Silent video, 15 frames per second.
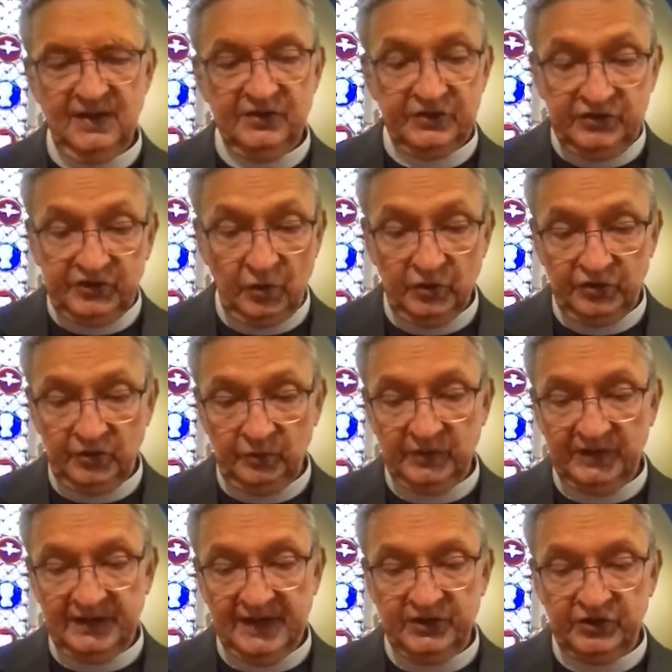social
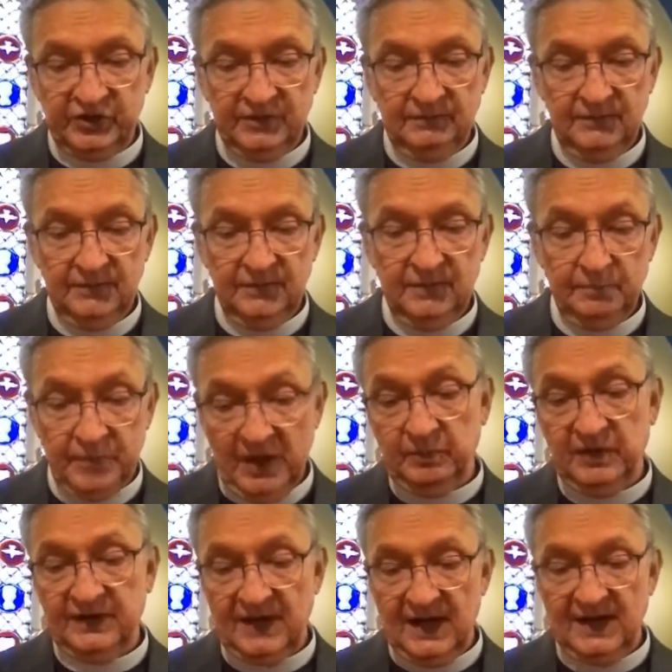relation,
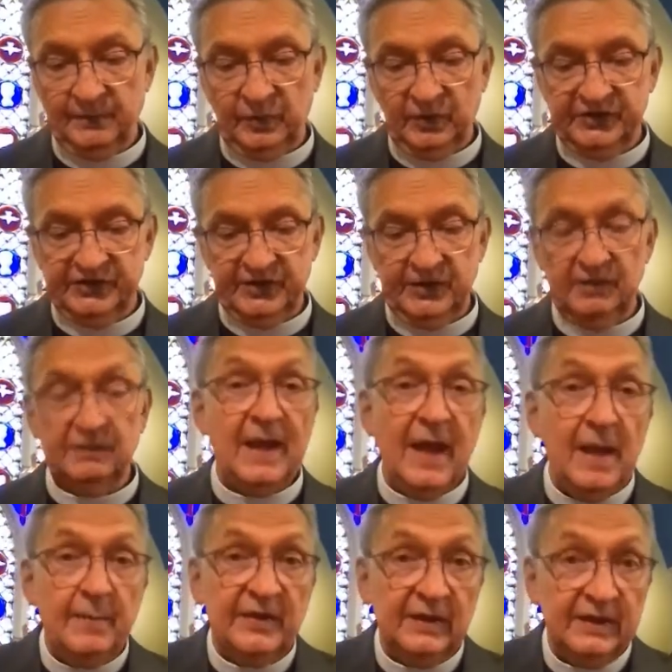public and personal,
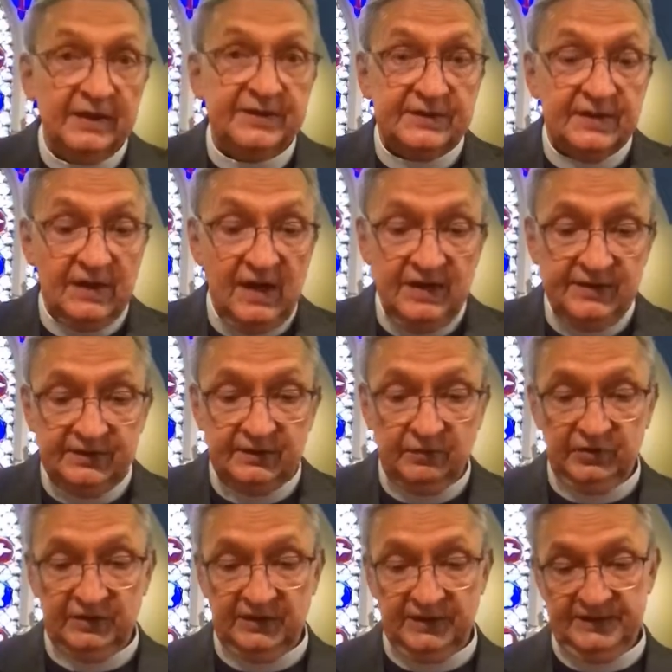capitalist and
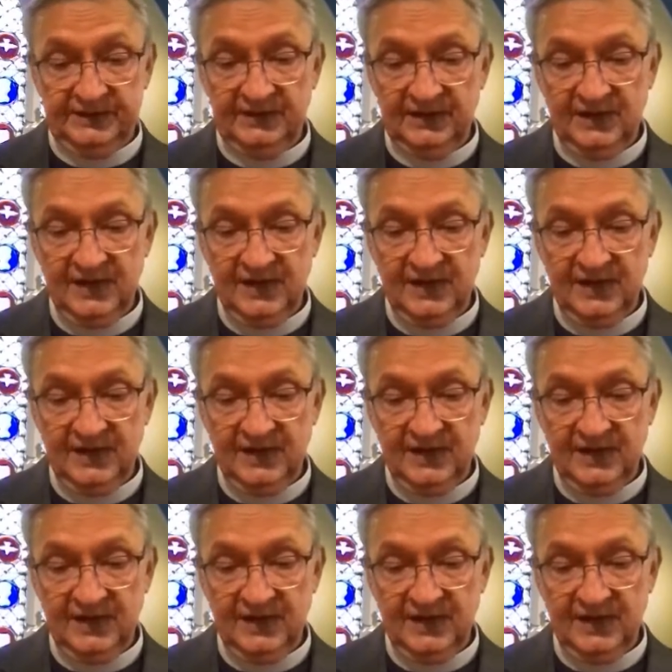socialist,